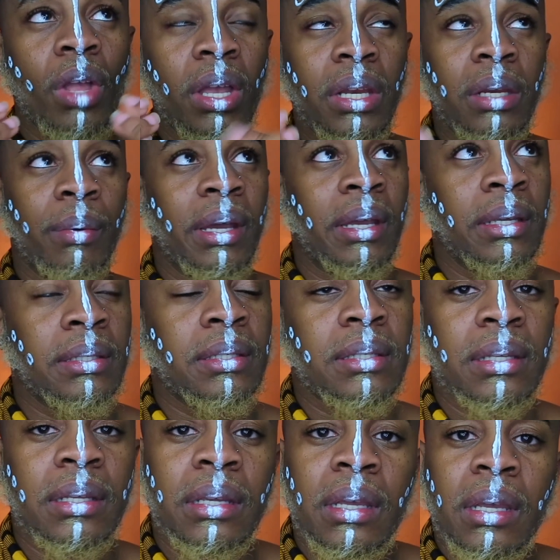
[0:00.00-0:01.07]
Anyways,
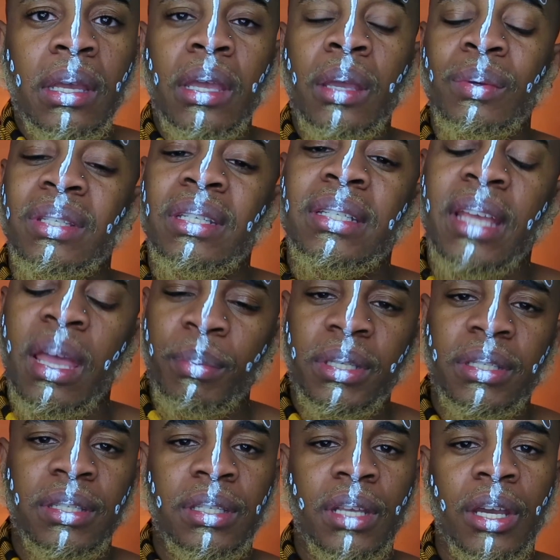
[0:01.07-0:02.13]
he was a
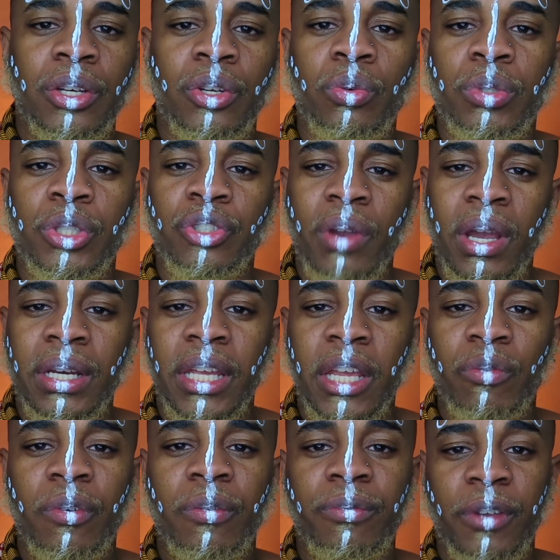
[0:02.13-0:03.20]
damaged son who was trying to
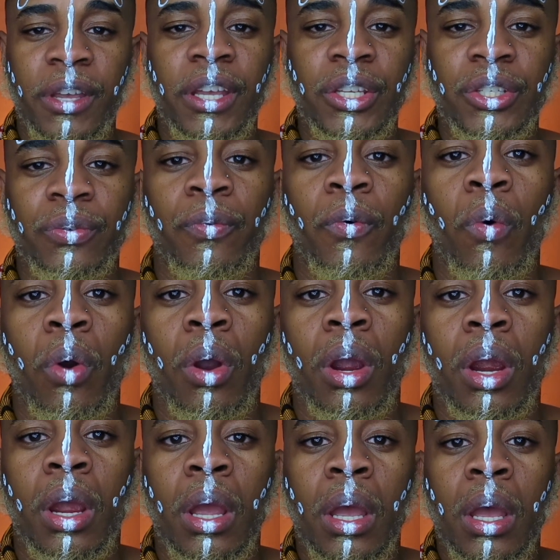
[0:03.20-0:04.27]
get revenge
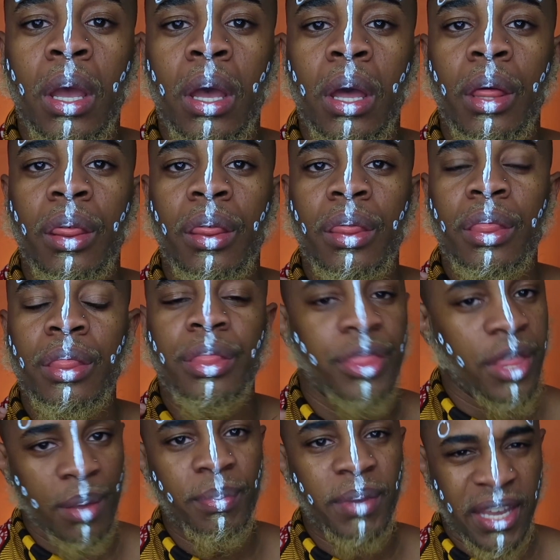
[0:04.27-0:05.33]
for
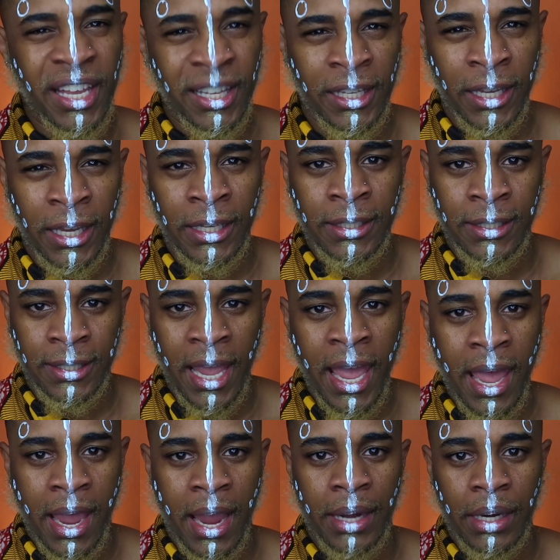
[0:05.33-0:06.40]
them killing his
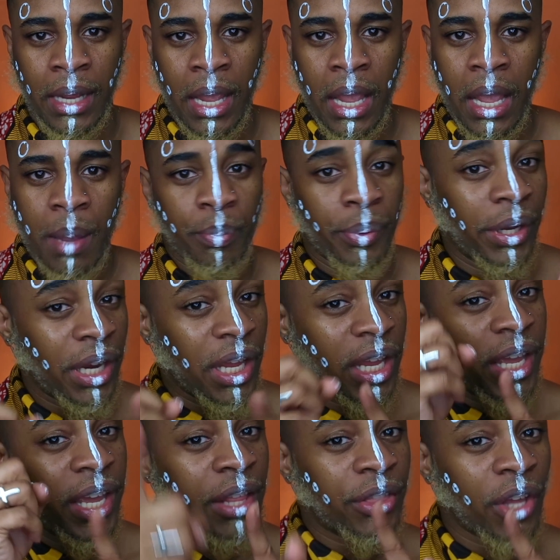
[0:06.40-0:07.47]
dad. But
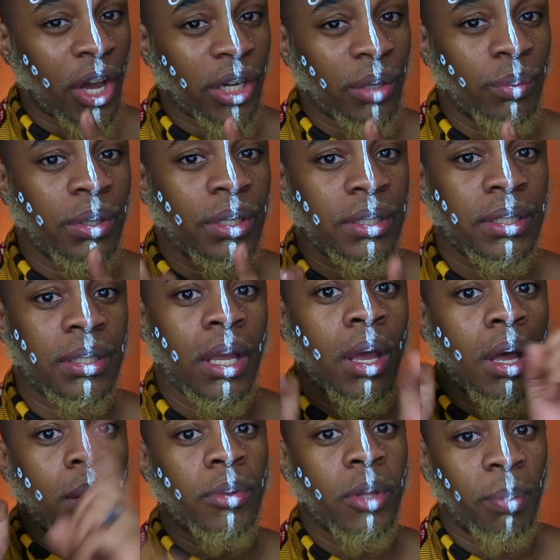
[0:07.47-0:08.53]
he thought it was
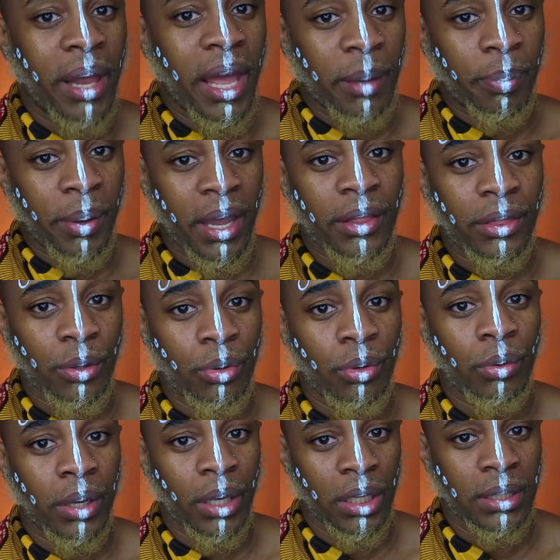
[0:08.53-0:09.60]
the Black Panther
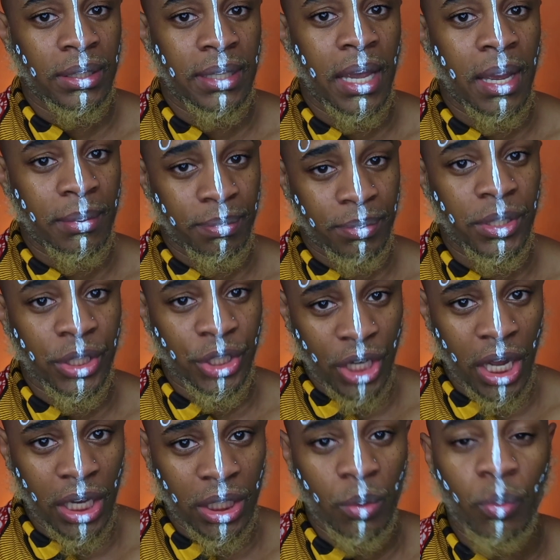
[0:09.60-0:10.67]
who killed his dad,
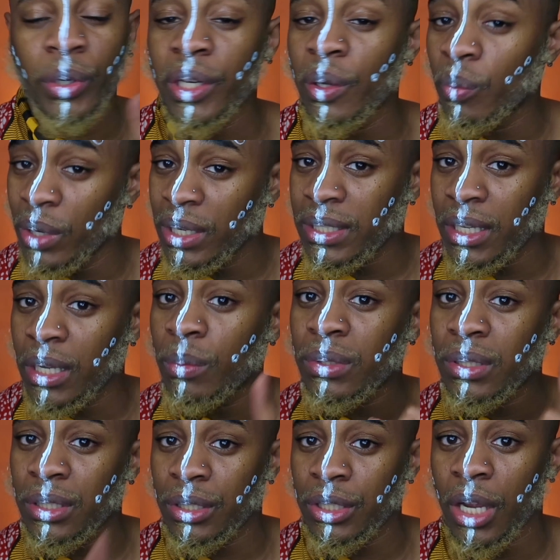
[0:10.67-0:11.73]
T'Challa, when it wasn't. It
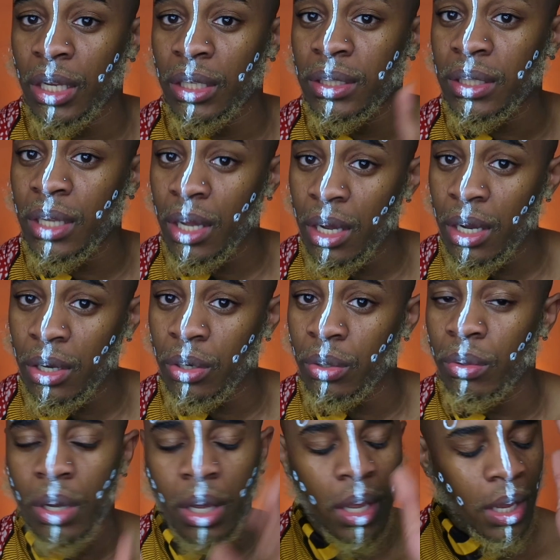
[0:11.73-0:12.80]
was T'Challa's
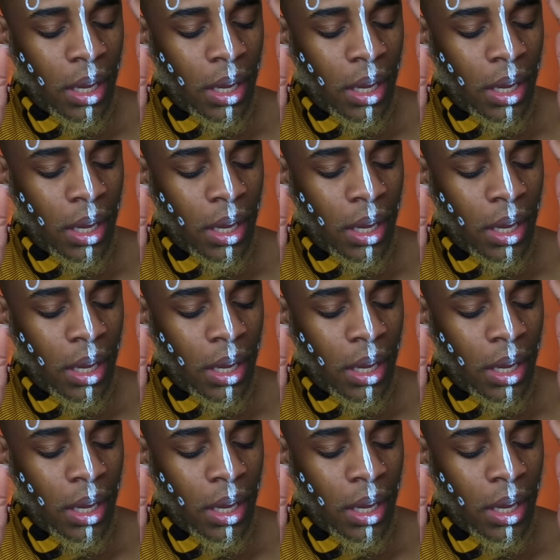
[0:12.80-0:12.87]
uncle.